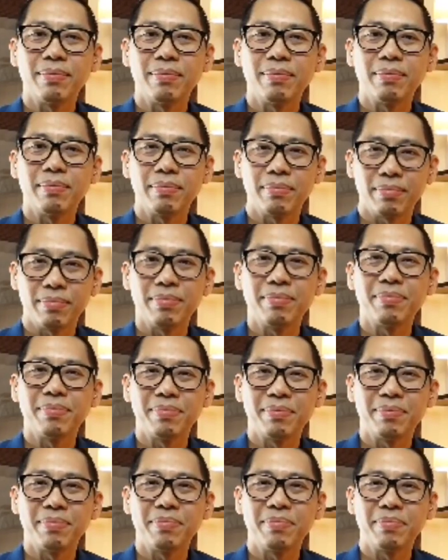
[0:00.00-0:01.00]

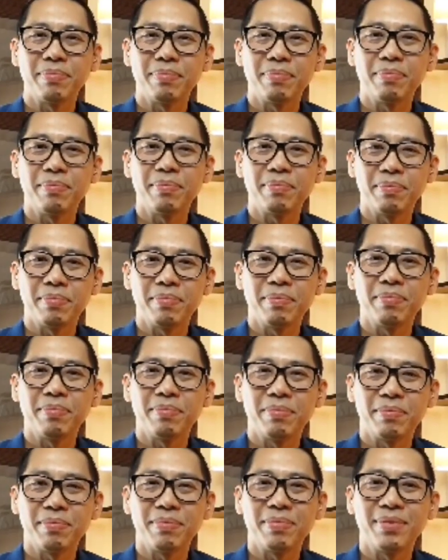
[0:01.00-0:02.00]

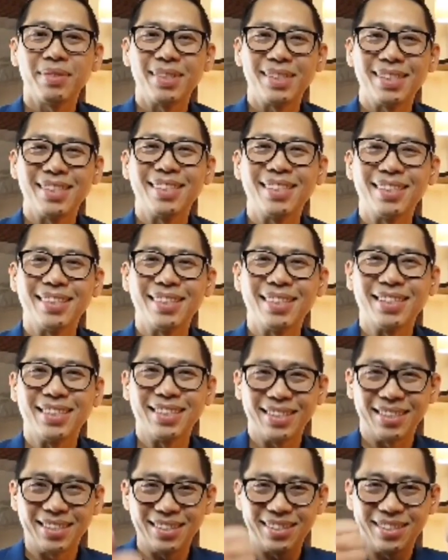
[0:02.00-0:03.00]

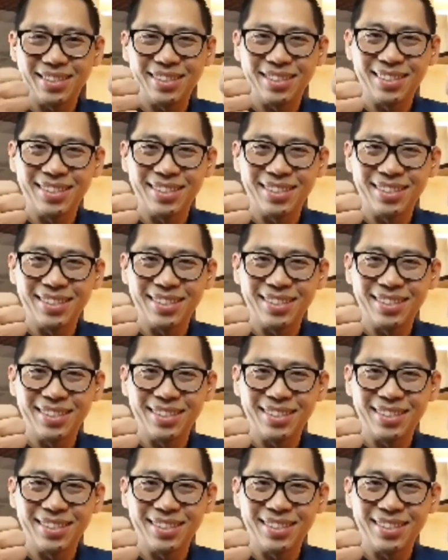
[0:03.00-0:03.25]
No words are spoken by the person on screen.